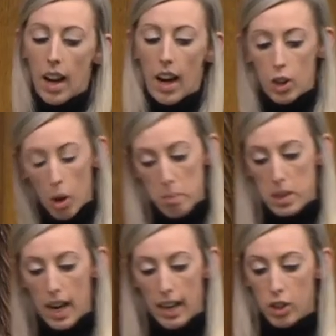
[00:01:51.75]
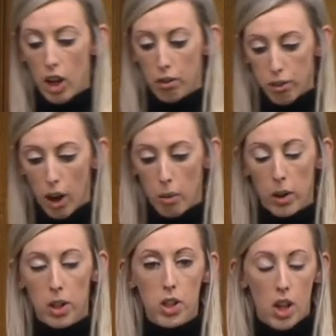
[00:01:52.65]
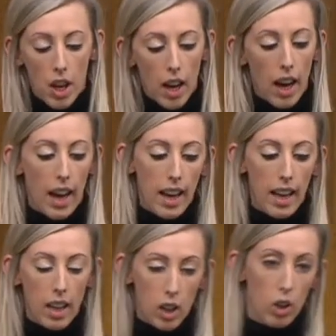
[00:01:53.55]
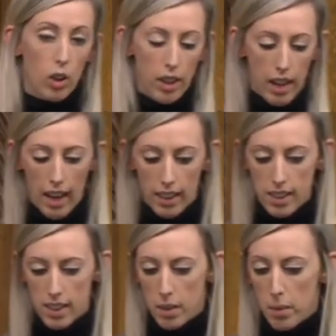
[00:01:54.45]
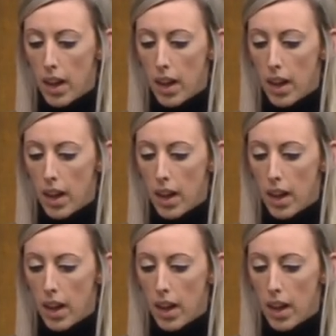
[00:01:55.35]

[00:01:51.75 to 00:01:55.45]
and not protect our farmers in law the next.